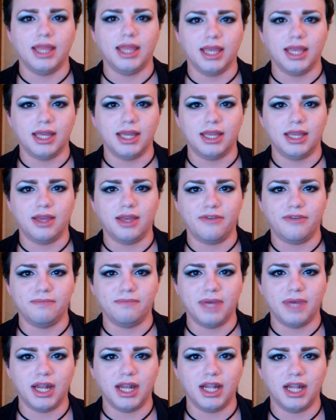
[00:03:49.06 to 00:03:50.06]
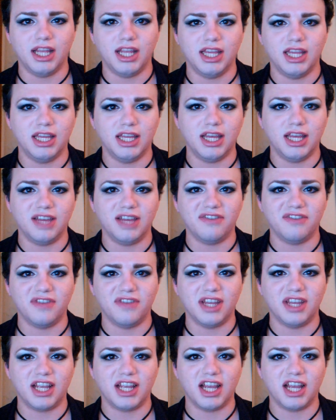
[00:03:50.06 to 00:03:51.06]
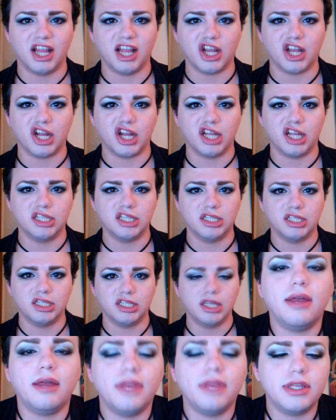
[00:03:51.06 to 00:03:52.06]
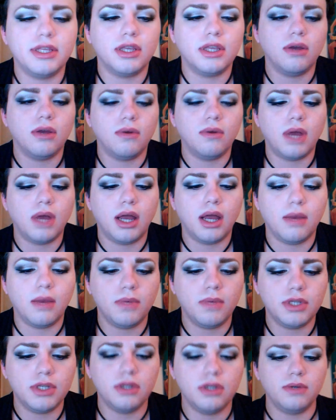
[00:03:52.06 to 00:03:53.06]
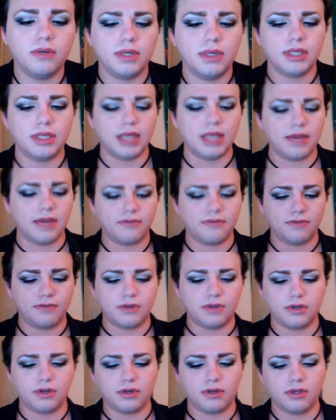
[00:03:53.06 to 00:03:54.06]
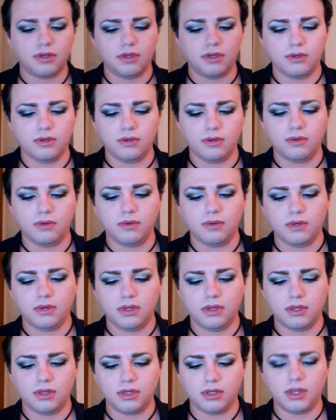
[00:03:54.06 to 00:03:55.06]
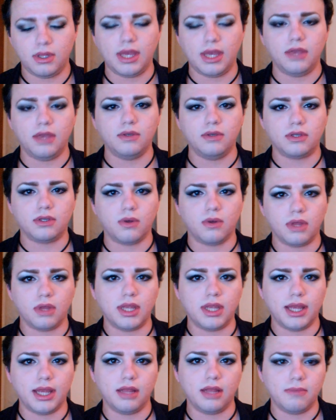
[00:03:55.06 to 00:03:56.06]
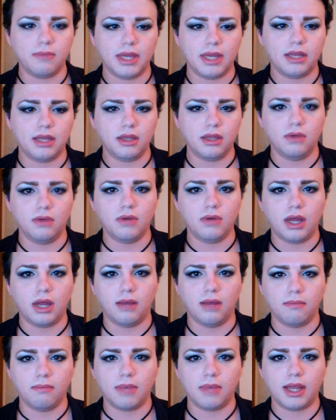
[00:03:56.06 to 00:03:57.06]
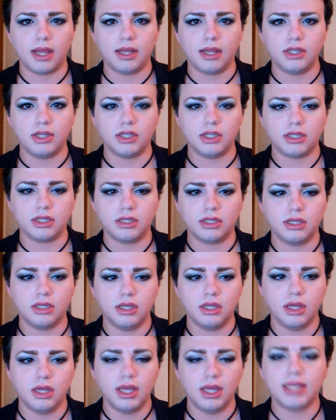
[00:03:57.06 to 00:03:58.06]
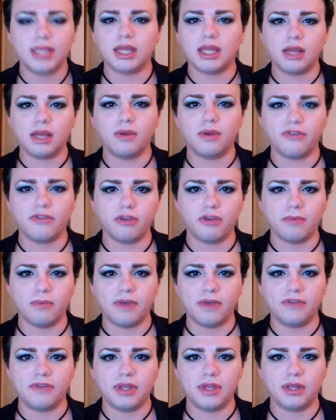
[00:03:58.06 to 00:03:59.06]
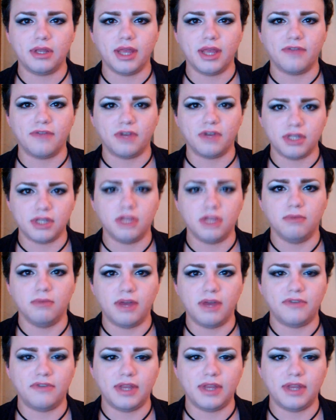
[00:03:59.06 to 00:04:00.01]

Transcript: and then you'll have a puddle of color. But yeah, and then so what you do is after you do that, you score the nail a bit. You kind of just, it's kind of like whenever you buff it. Like first you